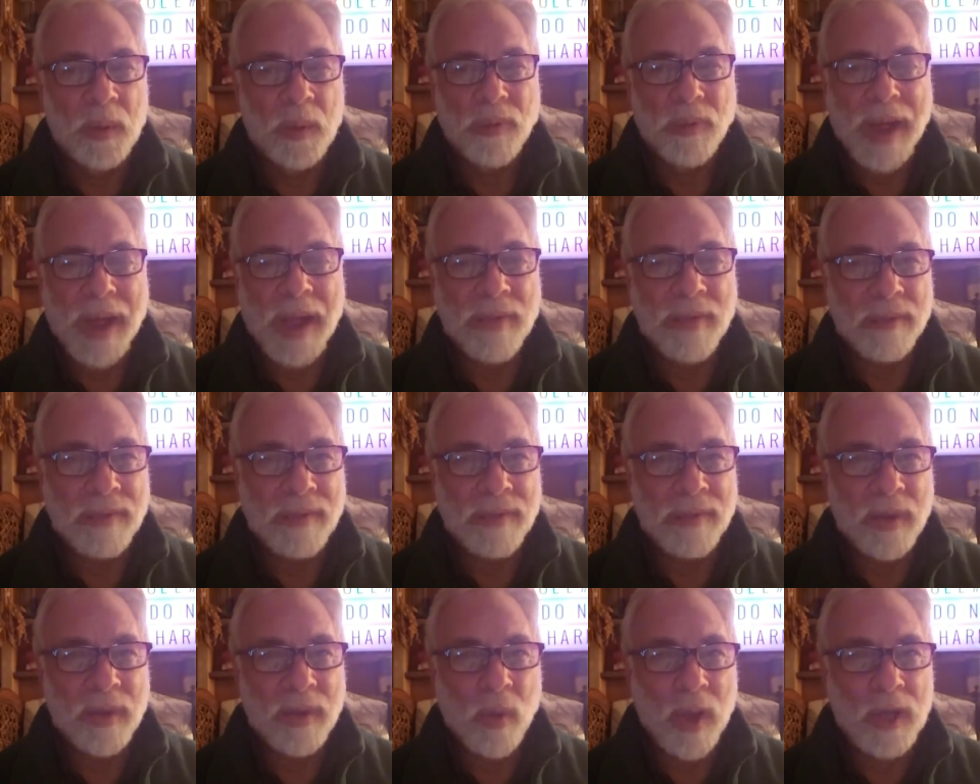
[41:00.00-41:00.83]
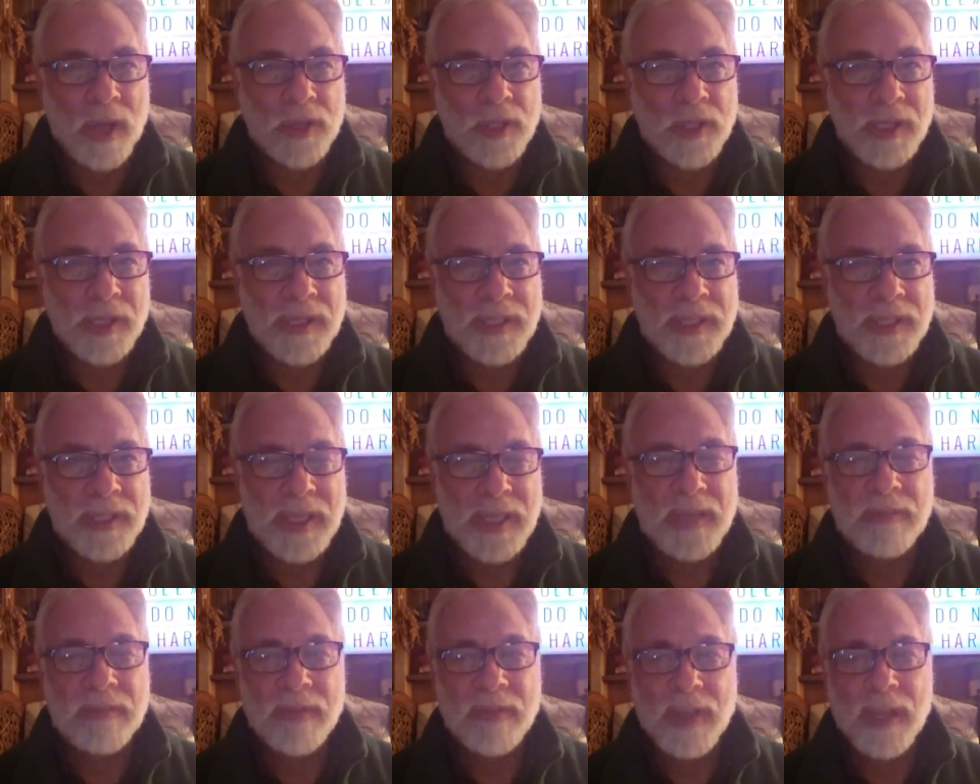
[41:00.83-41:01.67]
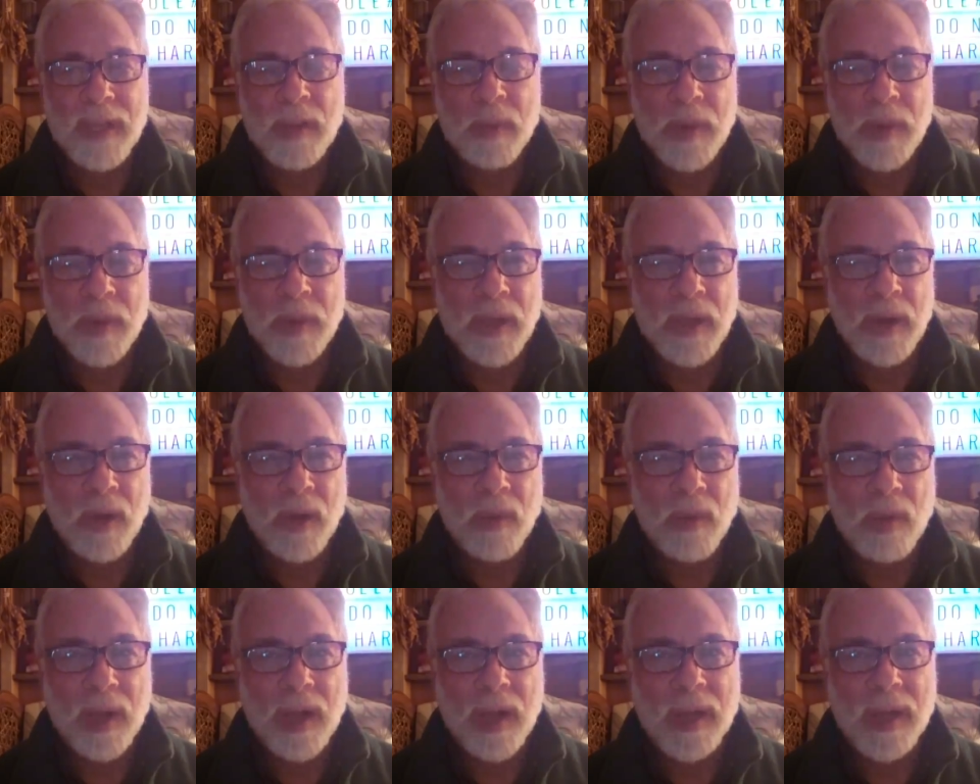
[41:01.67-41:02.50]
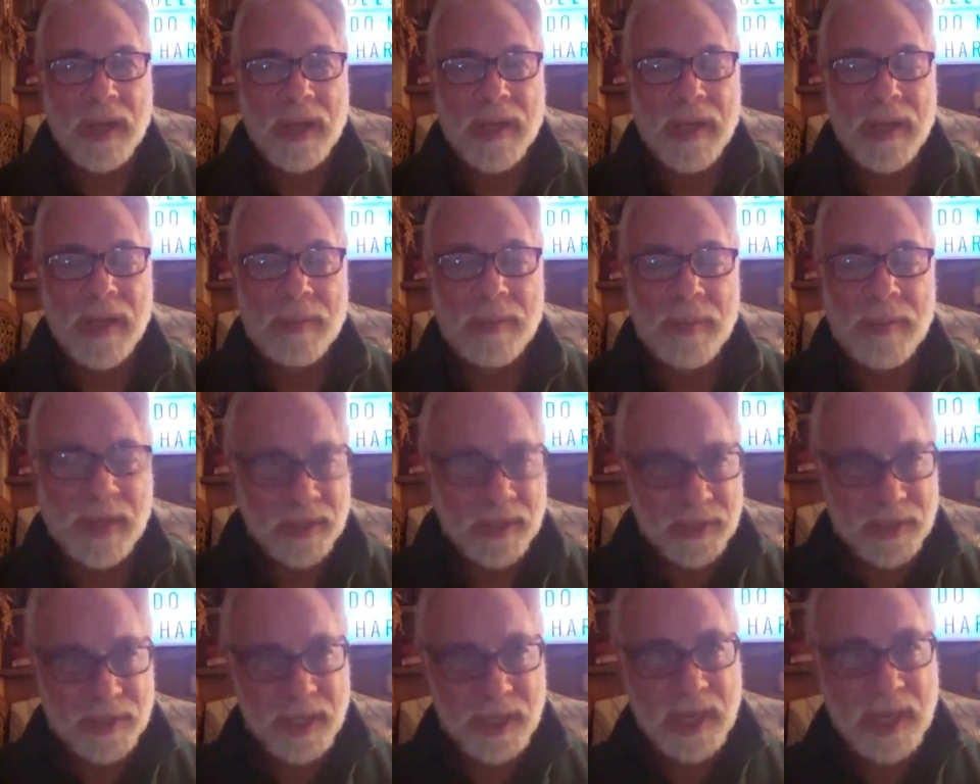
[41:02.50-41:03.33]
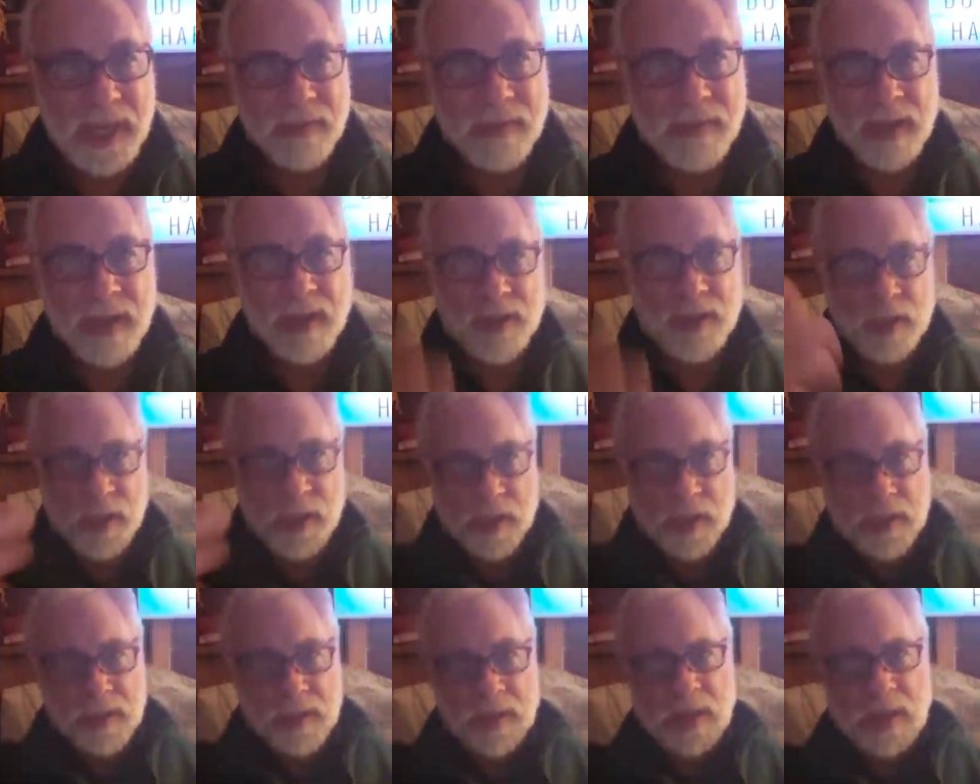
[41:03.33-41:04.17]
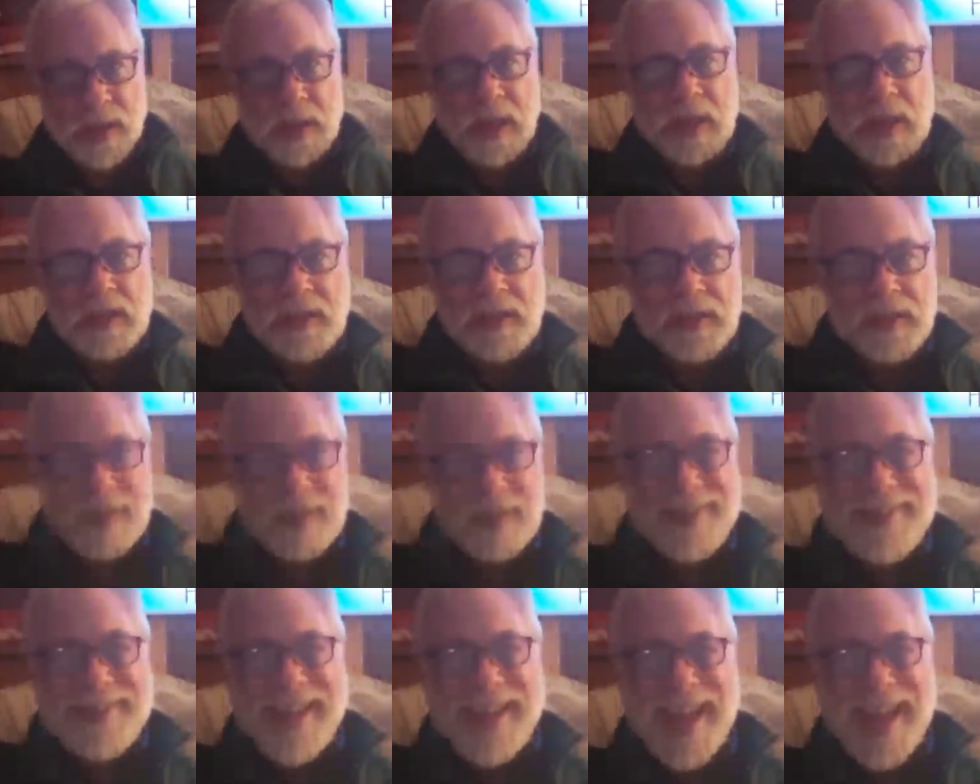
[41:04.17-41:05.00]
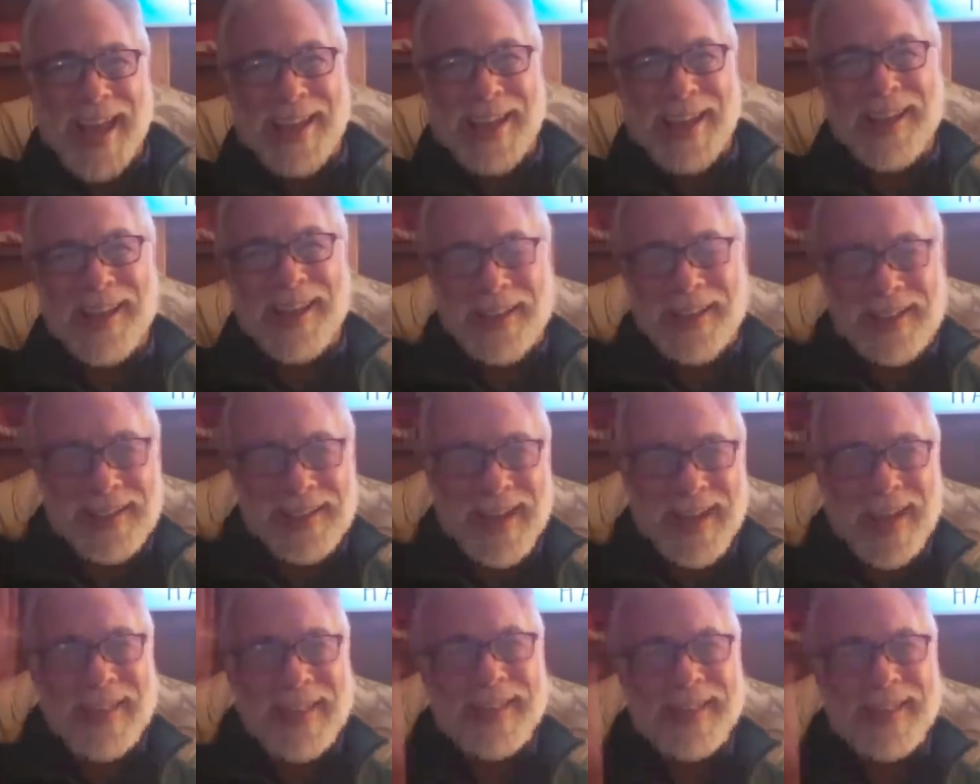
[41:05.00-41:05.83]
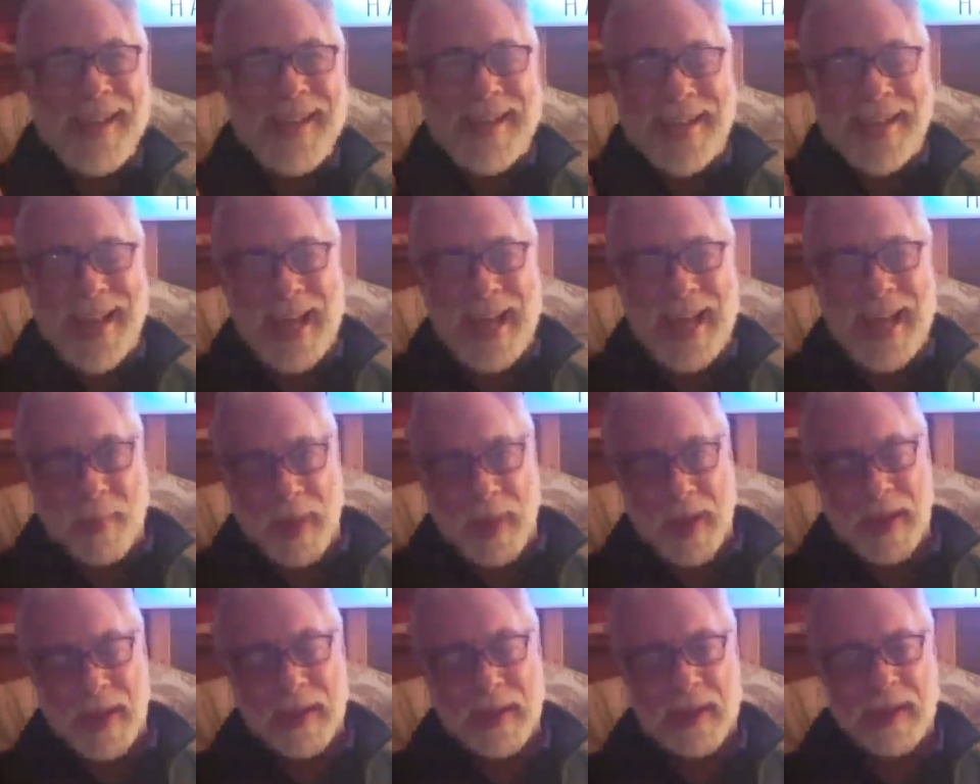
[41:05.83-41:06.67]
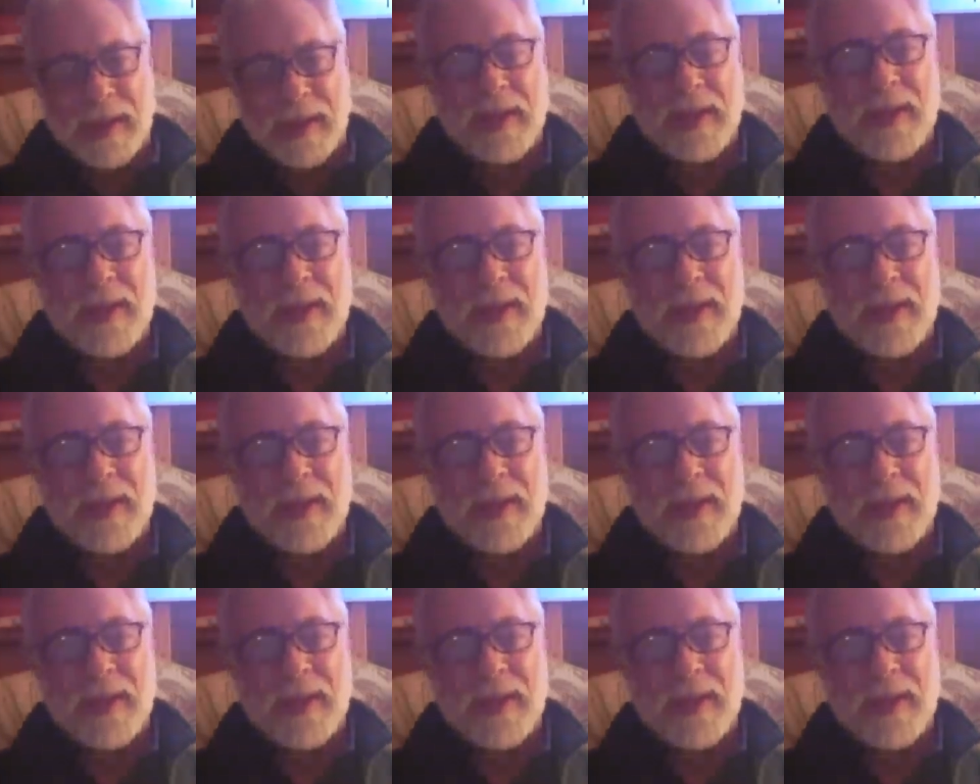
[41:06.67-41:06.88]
Rather than watching TV, we go on because TV is just, it's dead, it's not dynamic.